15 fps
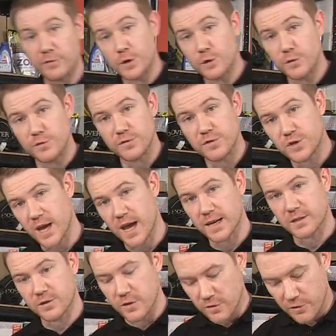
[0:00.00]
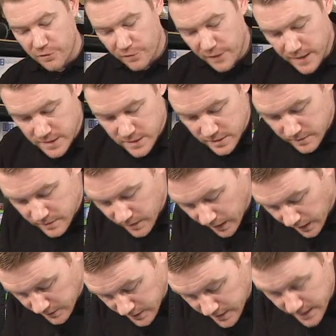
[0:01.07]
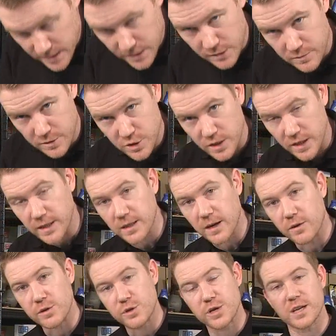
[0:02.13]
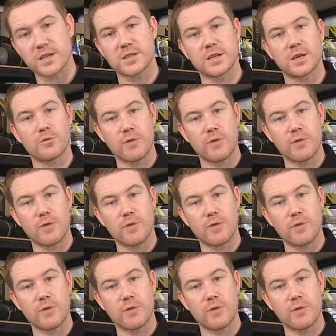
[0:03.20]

if you've checked that the feet underneath the machine are adjusted